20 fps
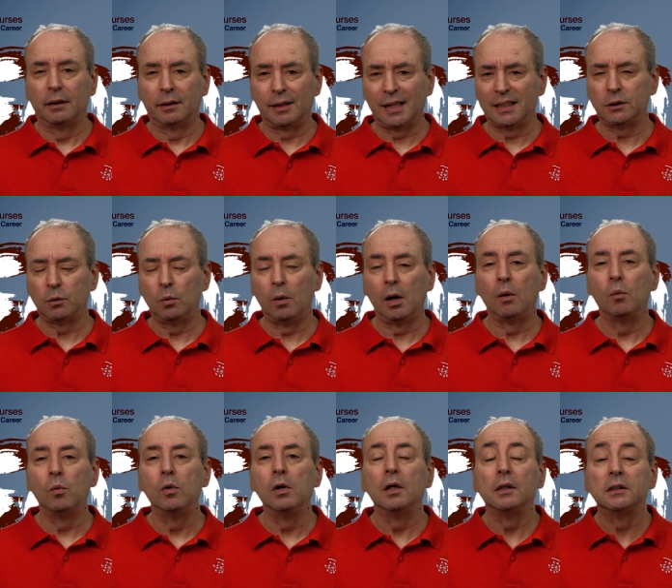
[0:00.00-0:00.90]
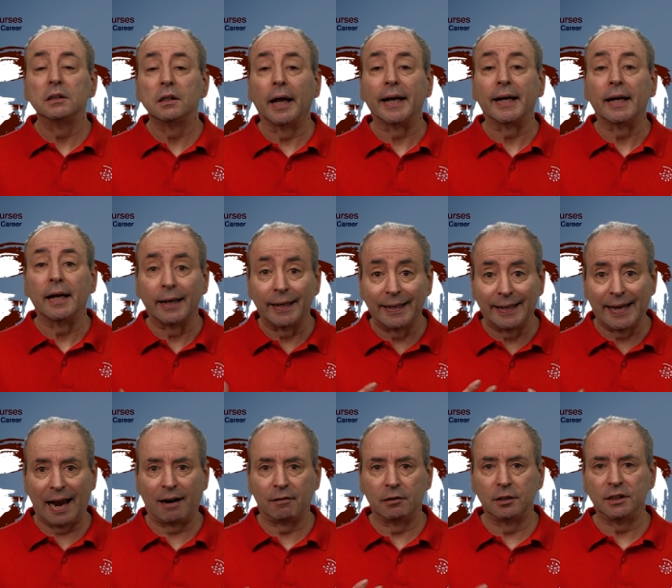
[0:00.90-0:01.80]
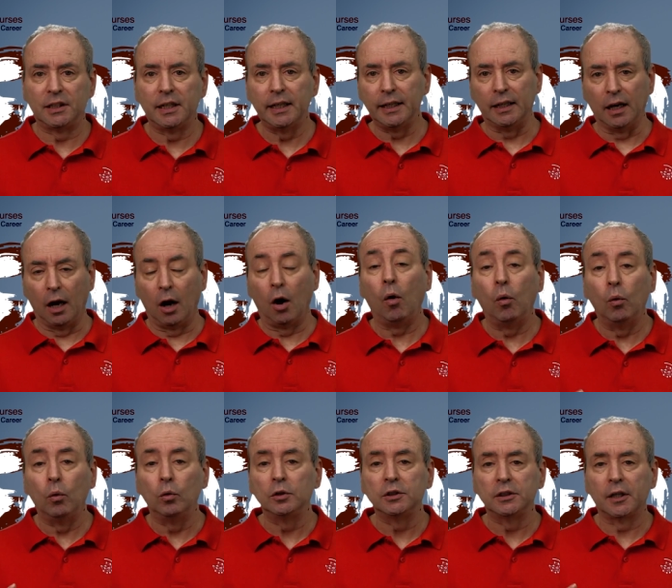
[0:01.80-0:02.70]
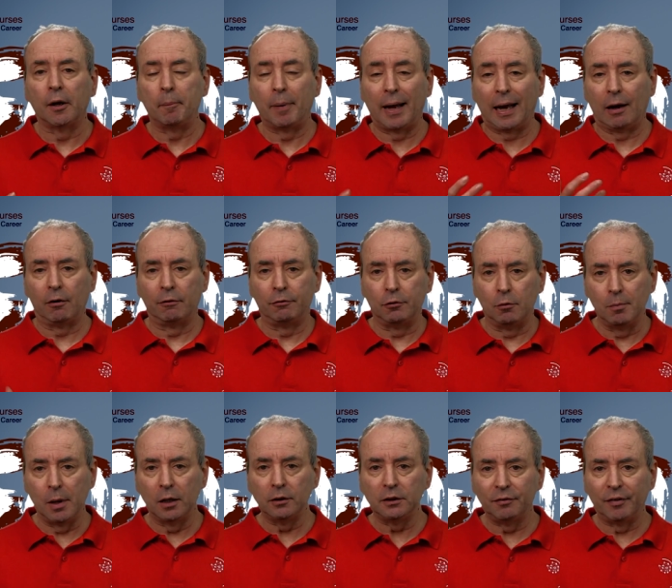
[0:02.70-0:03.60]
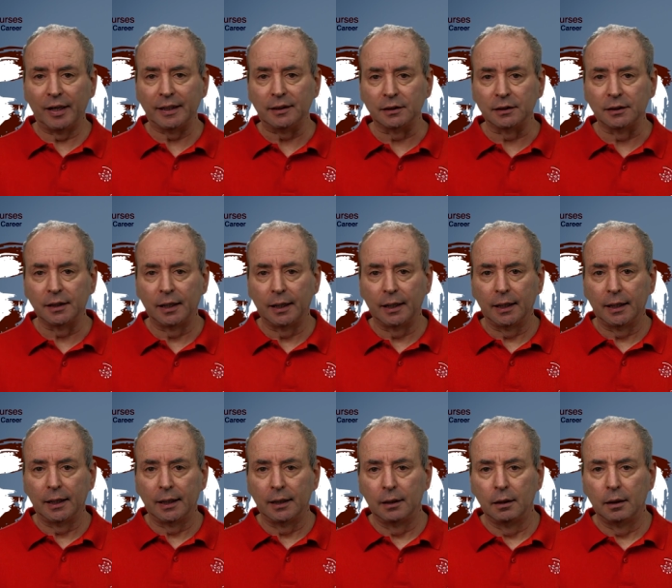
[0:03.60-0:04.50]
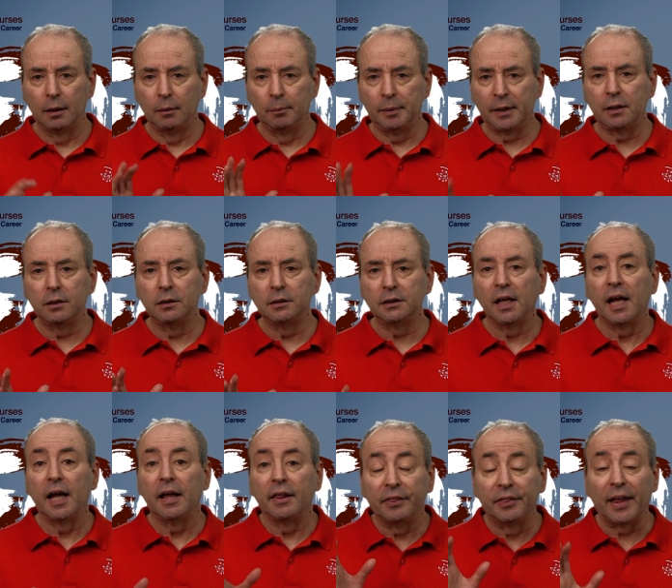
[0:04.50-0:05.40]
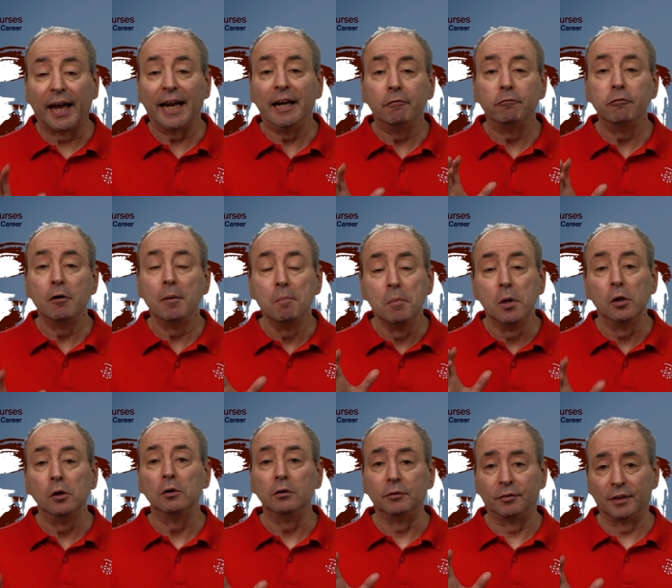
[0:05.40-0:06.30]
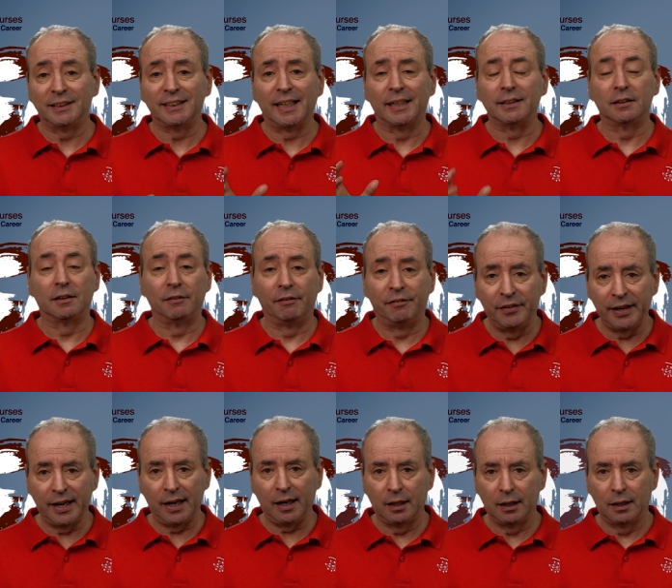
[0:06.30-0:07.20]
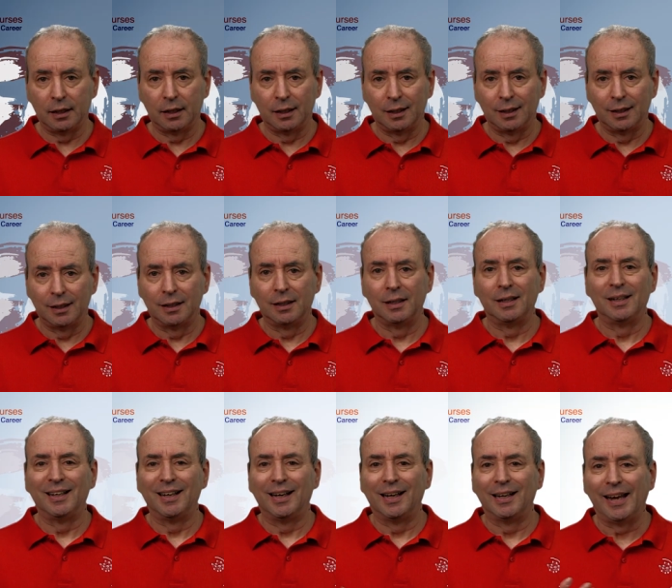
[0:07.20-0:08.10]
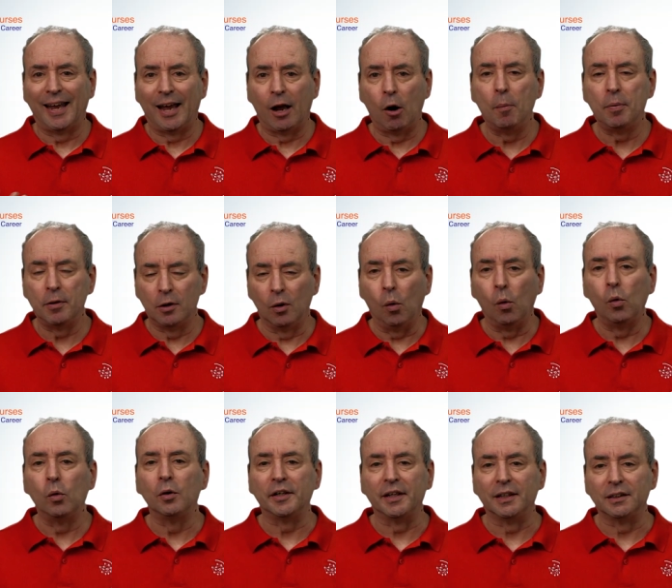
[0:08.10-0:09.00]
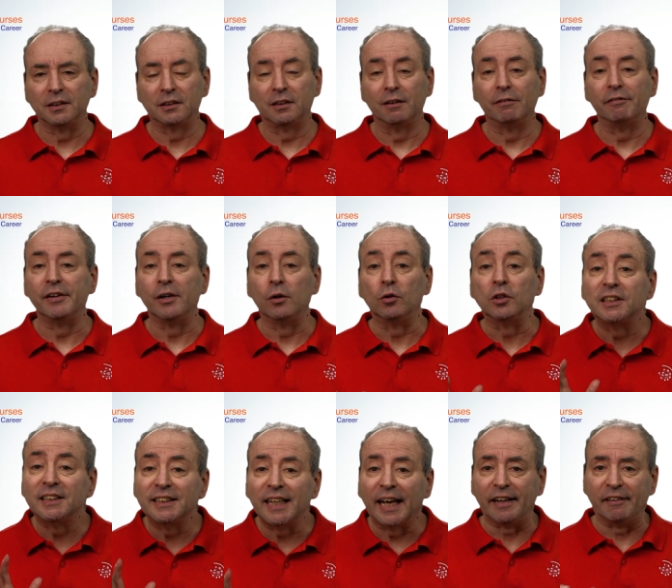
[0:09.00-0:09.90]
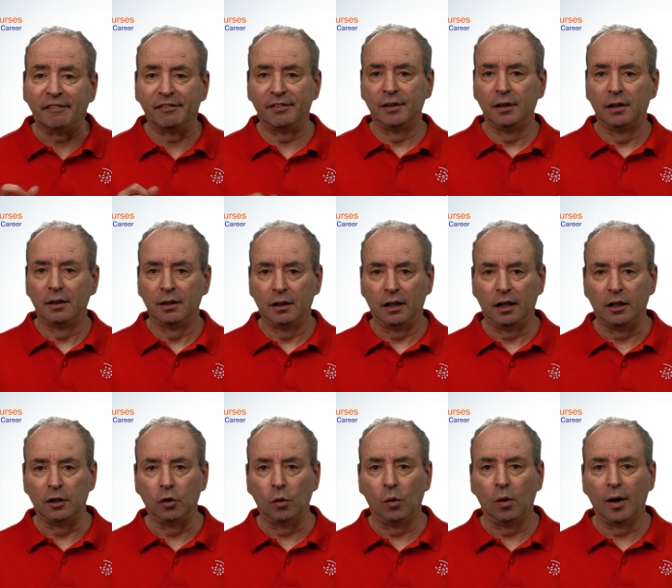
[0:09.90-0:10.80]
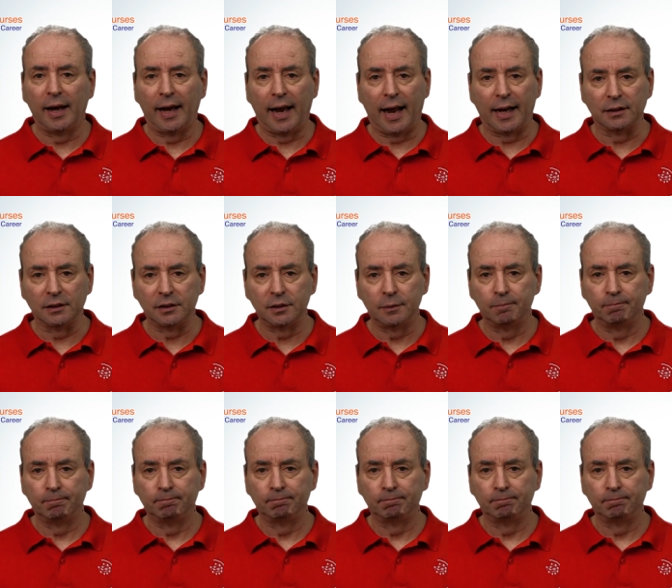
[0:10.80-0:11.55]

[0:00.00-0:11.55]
that's why words like guarantee are also powerful motivators, because they remove a sense of fear and help an audience to feel safe in your hands.